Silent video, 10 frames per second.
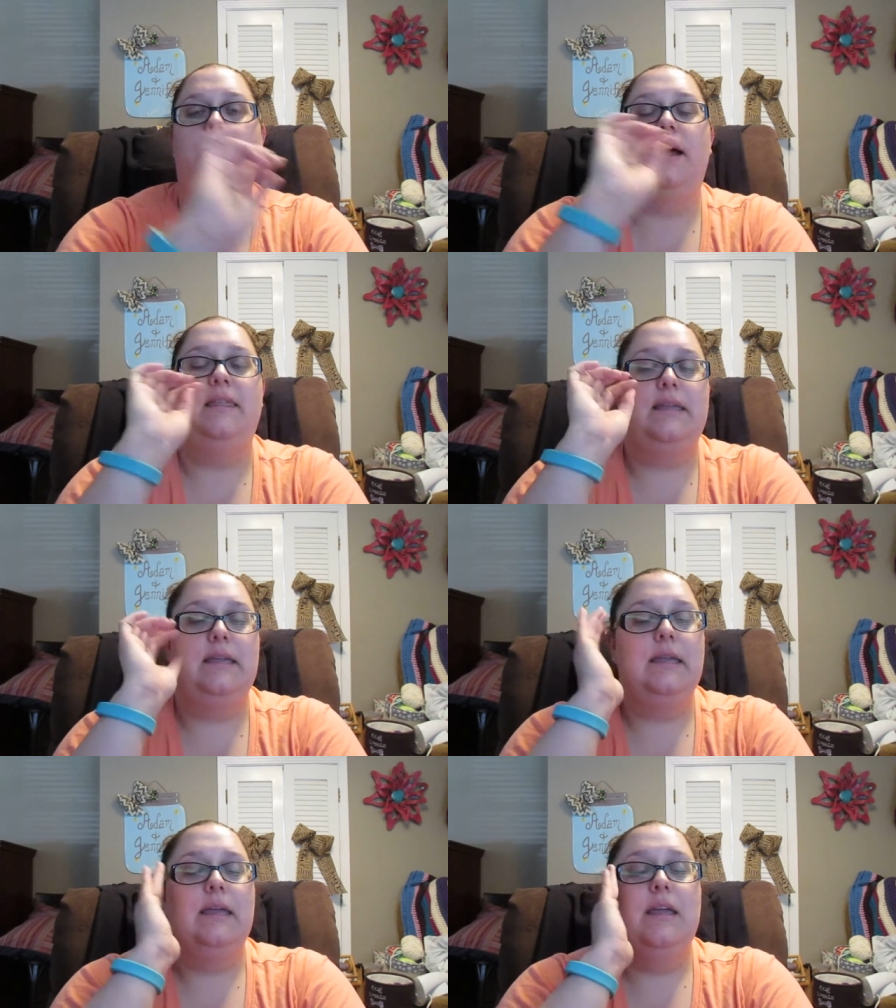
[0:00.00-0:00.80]
I
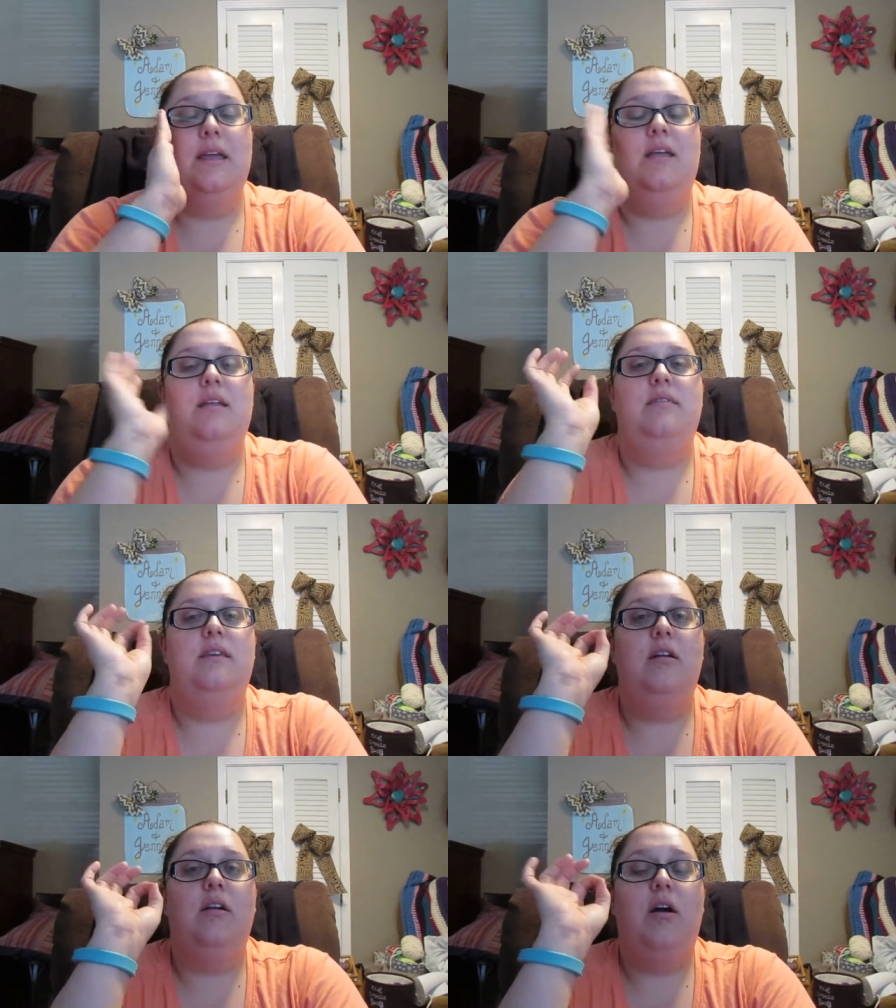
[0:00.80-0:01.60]
think.
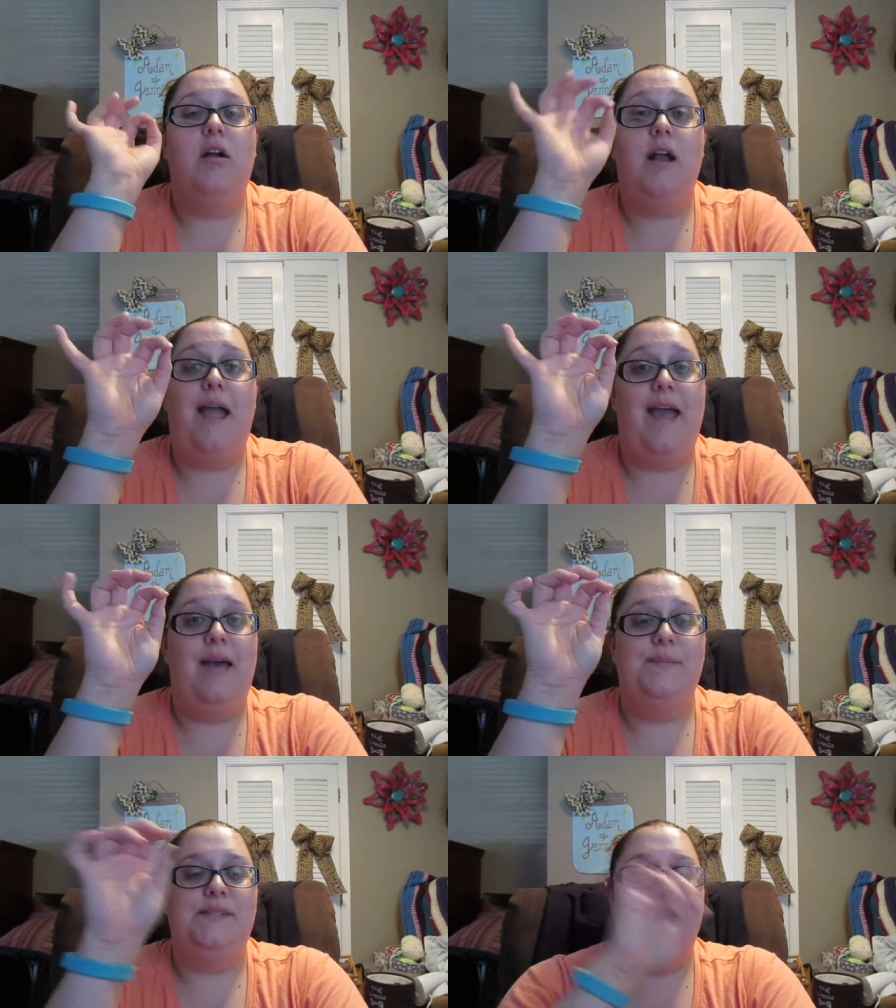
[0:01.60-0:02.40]
There are
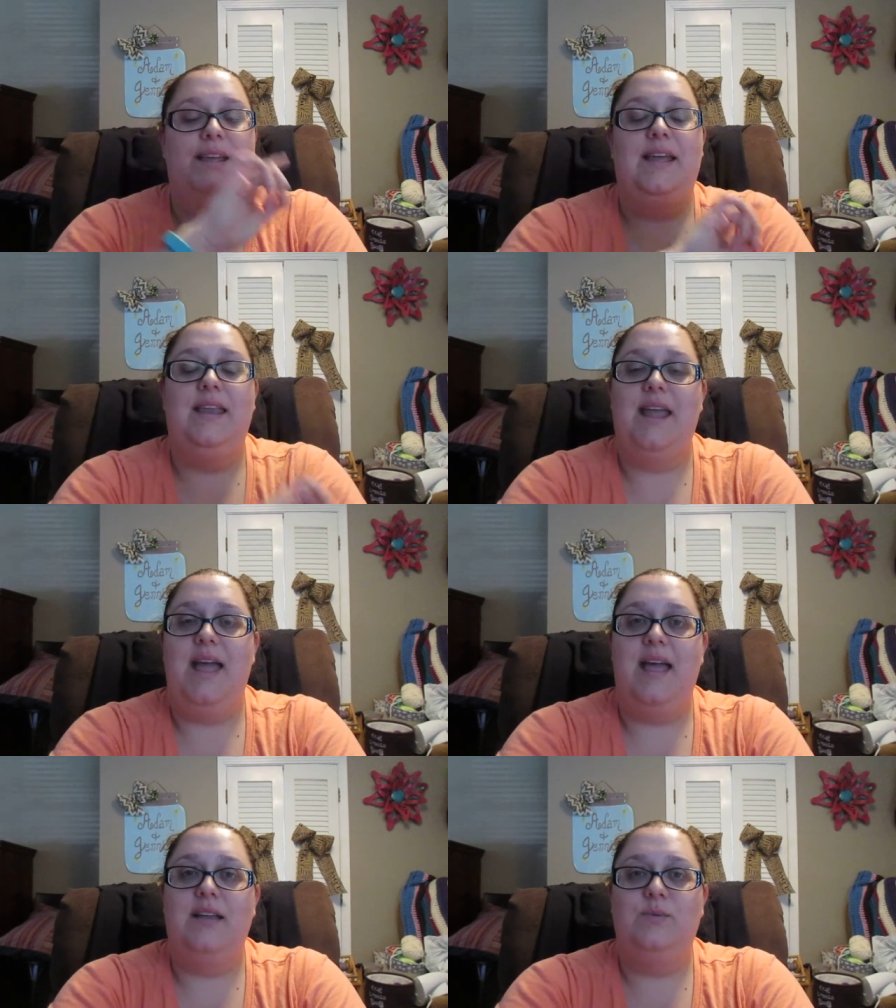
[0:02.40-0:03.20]
apps that
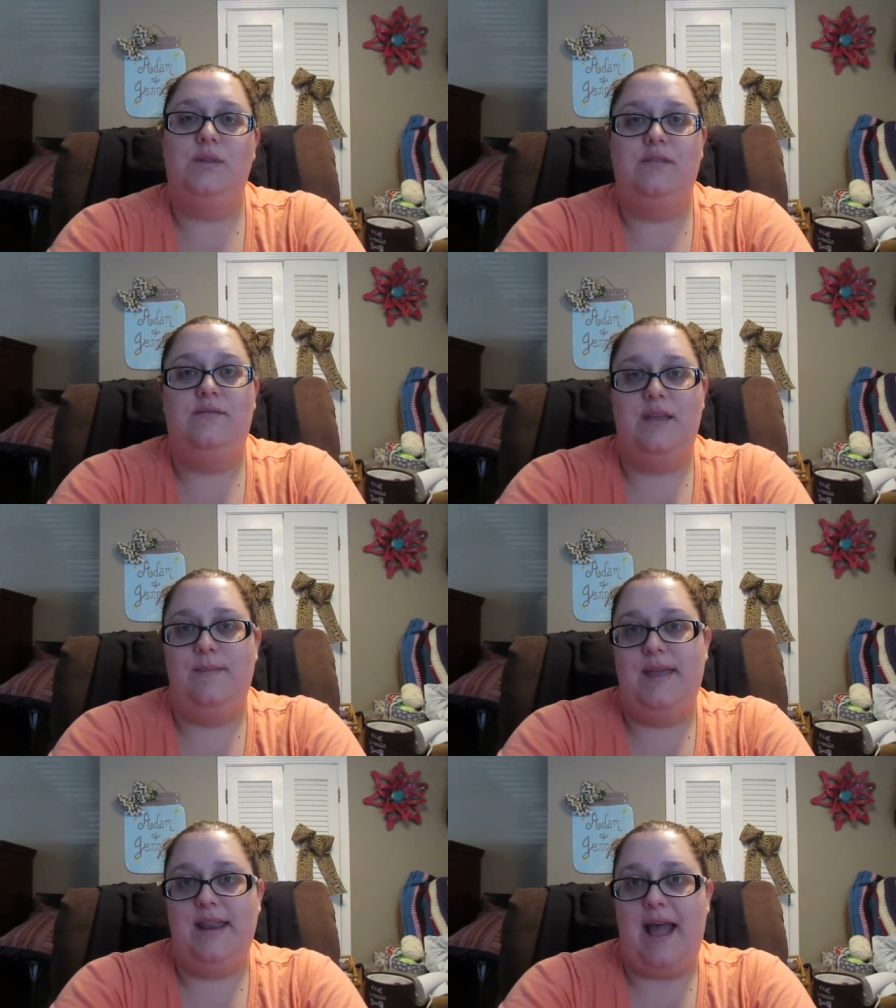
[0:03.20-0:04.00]
connect with the
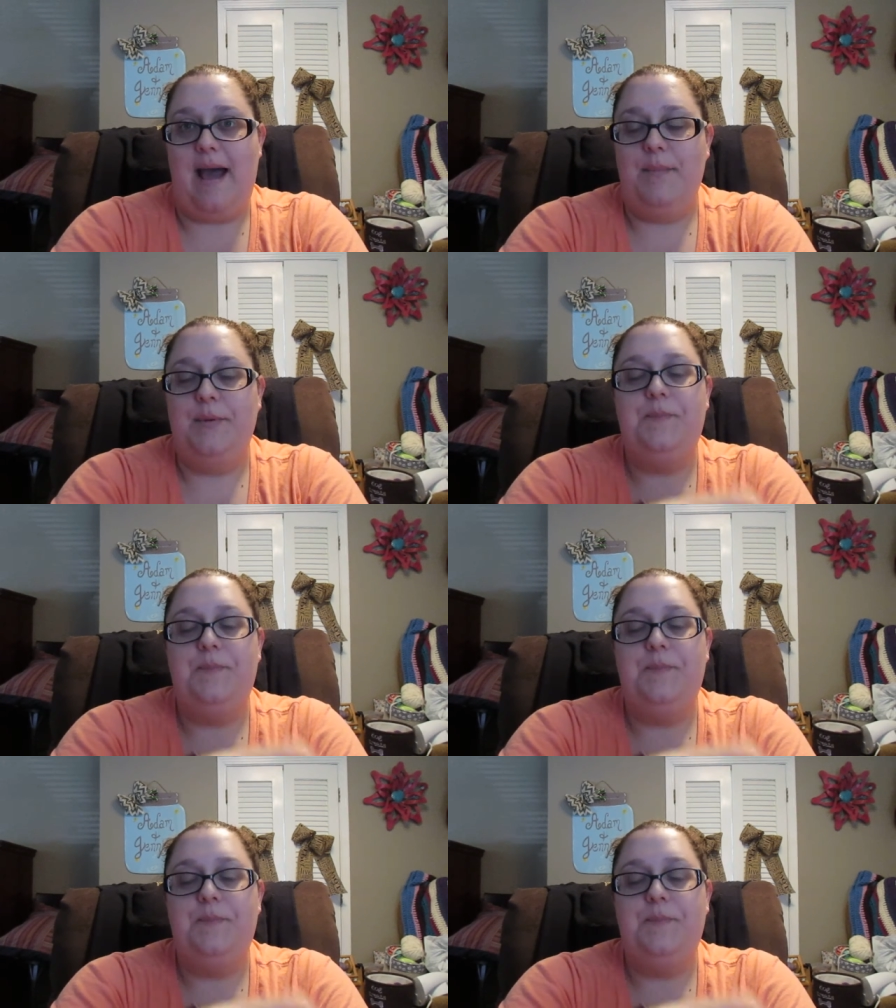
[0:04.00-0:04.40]
Fitbit app.